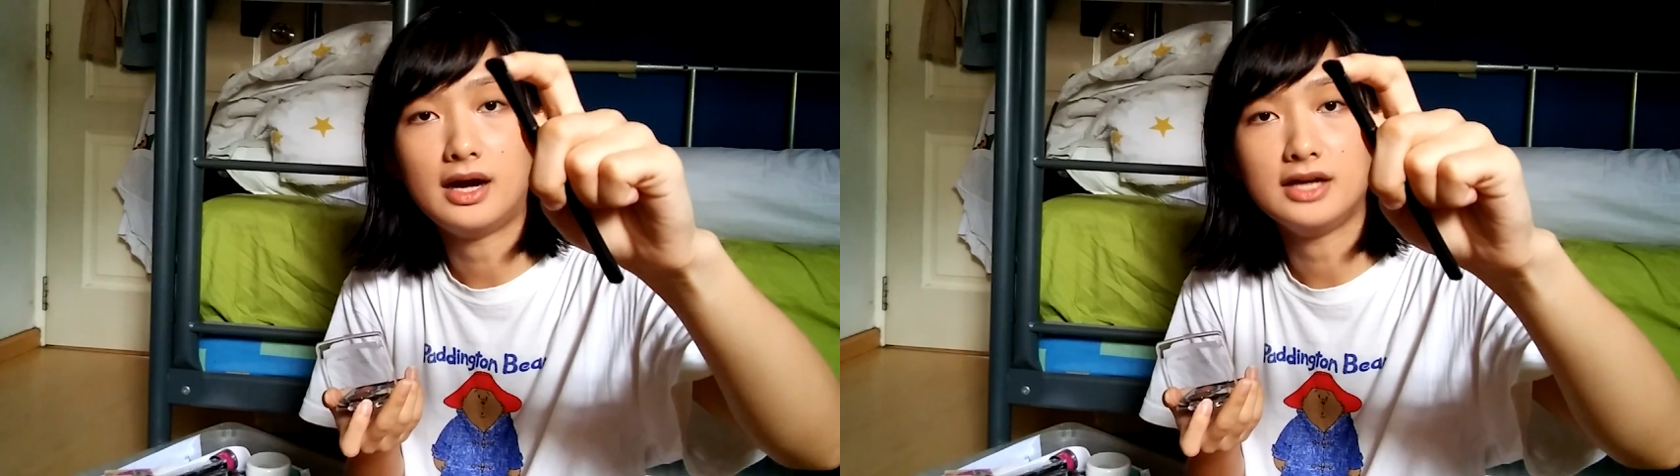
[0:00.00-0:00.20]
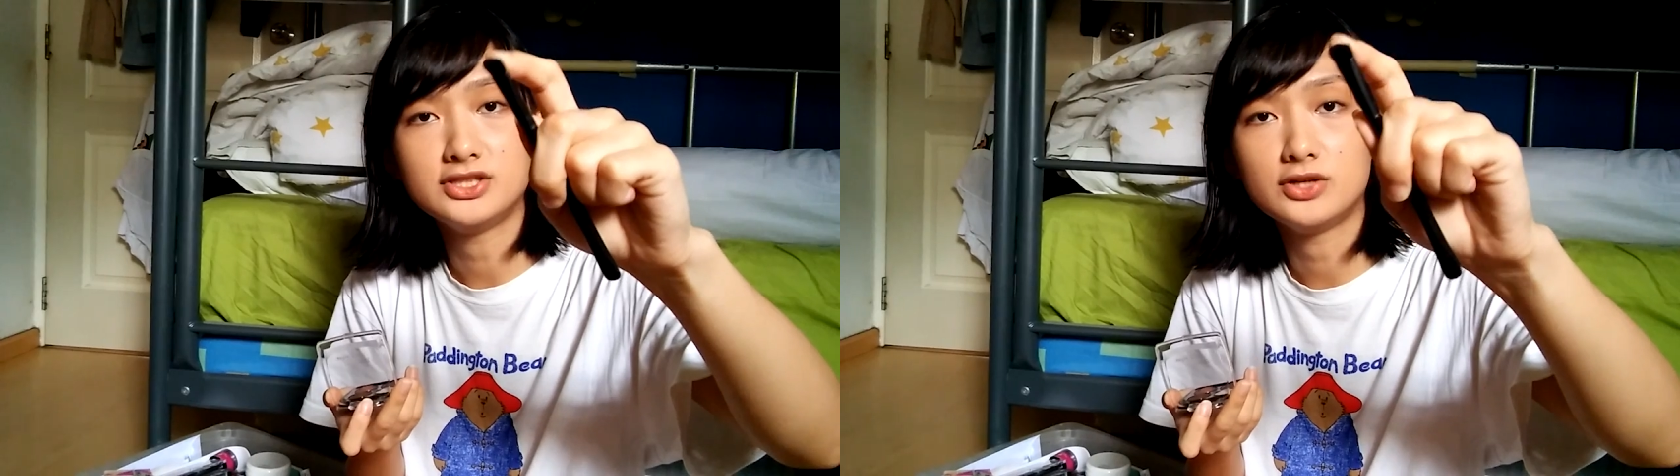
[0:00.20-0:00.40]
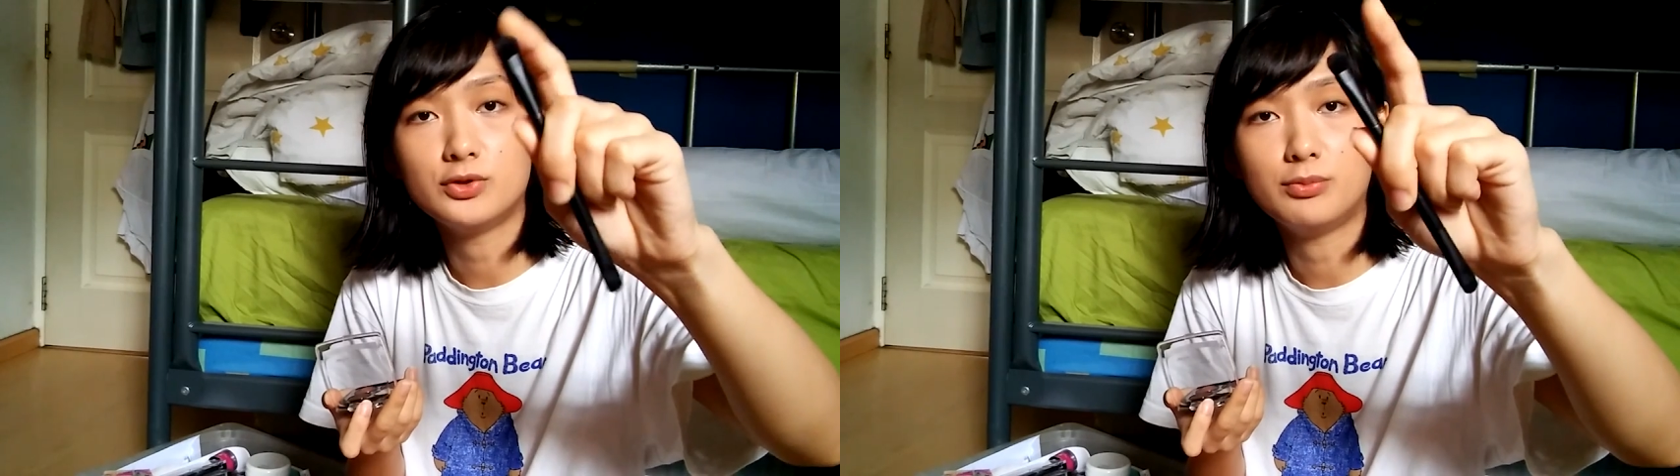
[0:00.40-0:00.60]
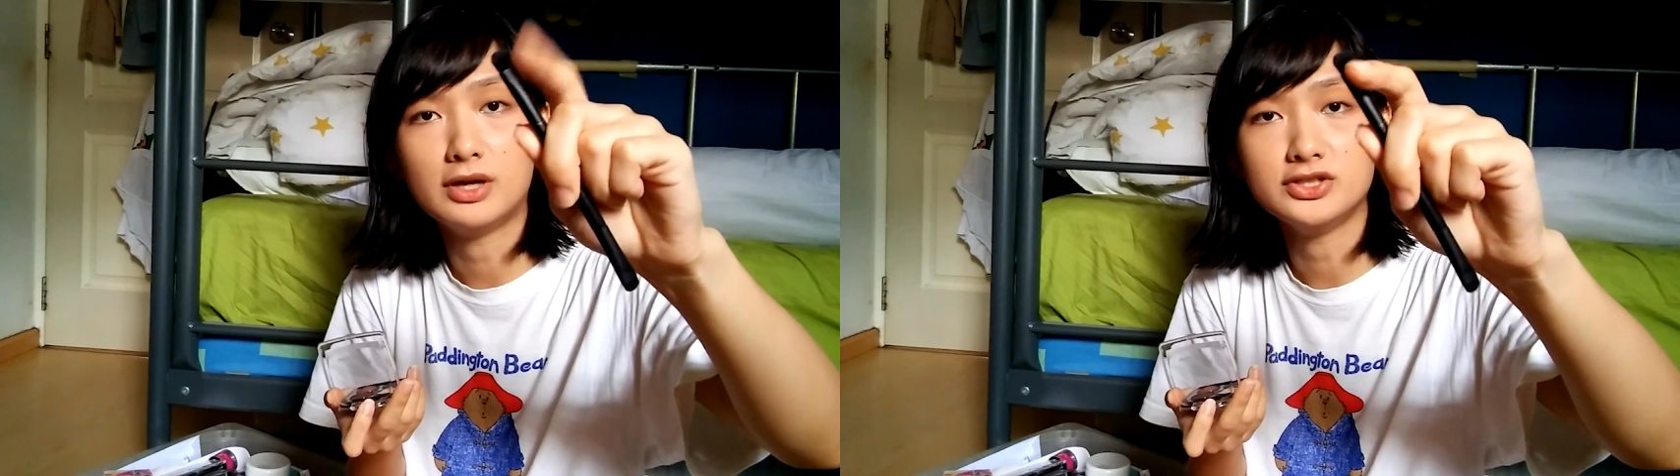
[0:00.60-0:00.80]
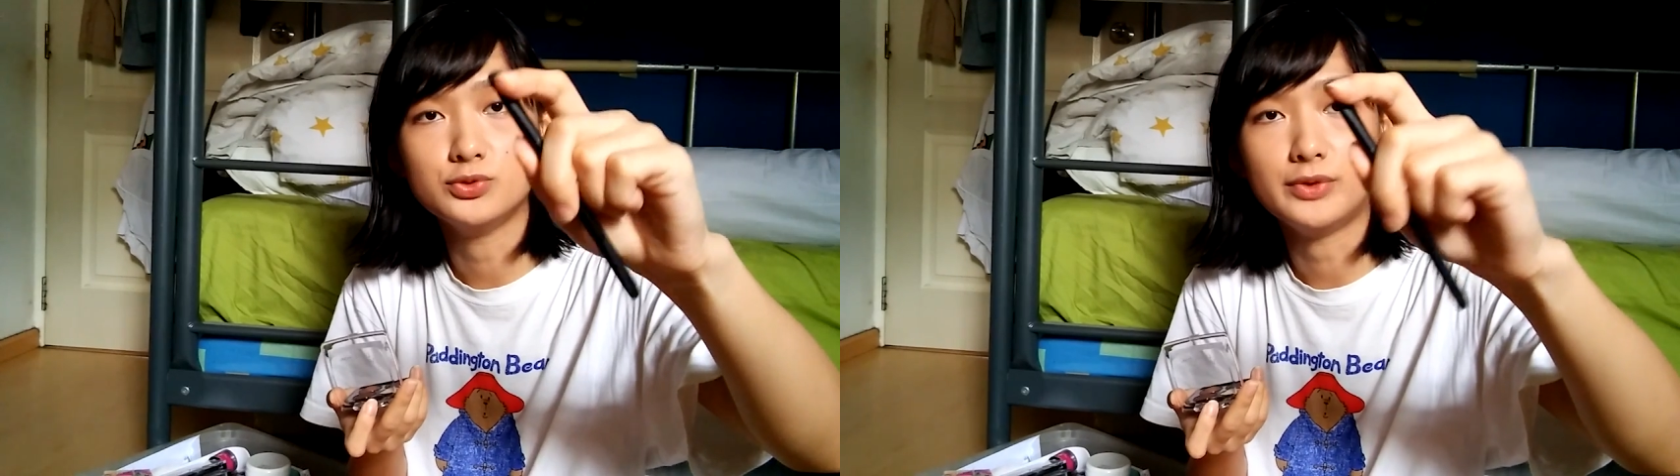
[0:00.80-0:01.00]
eyeshadow
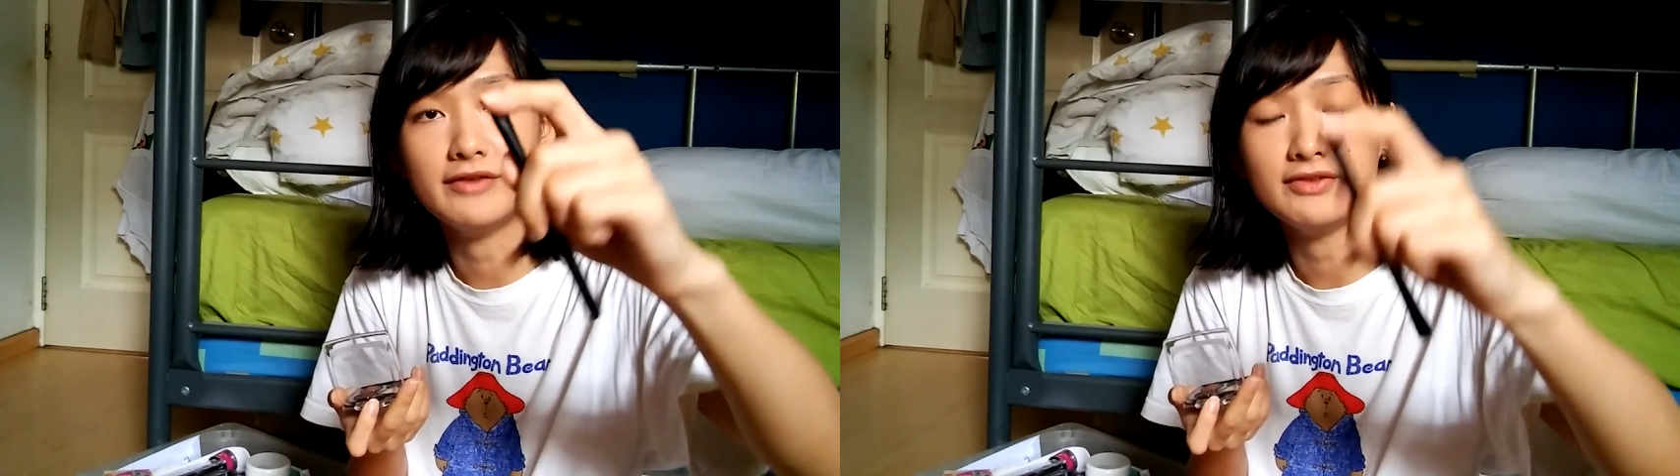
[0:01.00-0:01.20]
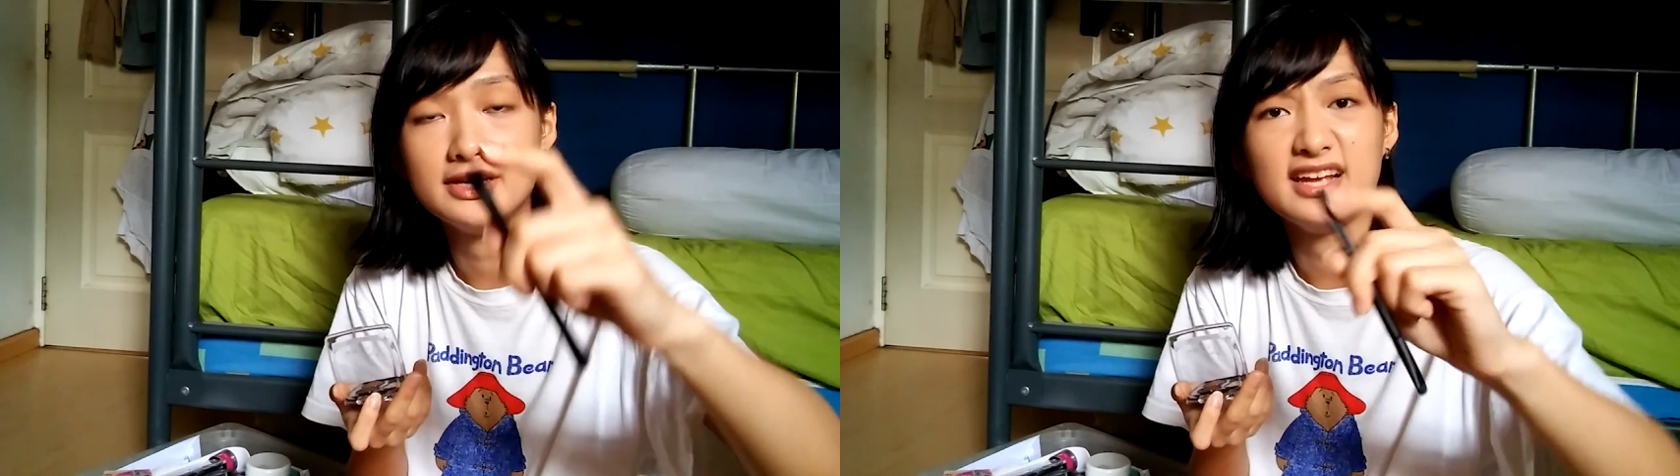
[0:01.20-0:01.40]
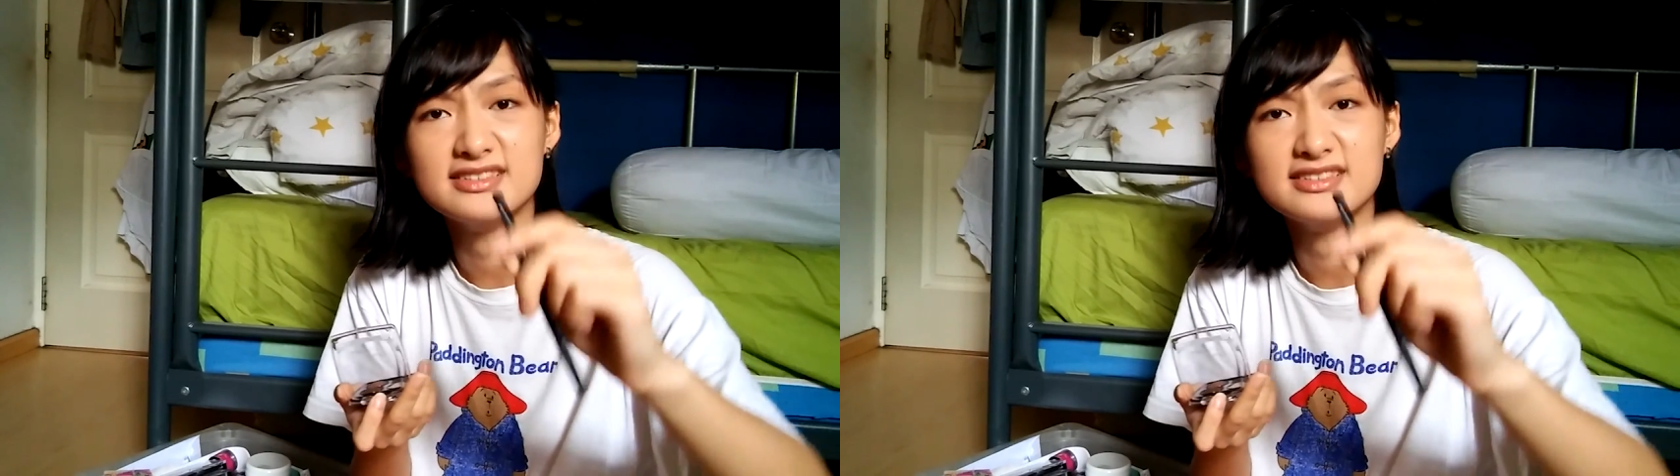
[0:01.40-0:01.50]
brush you will ever get.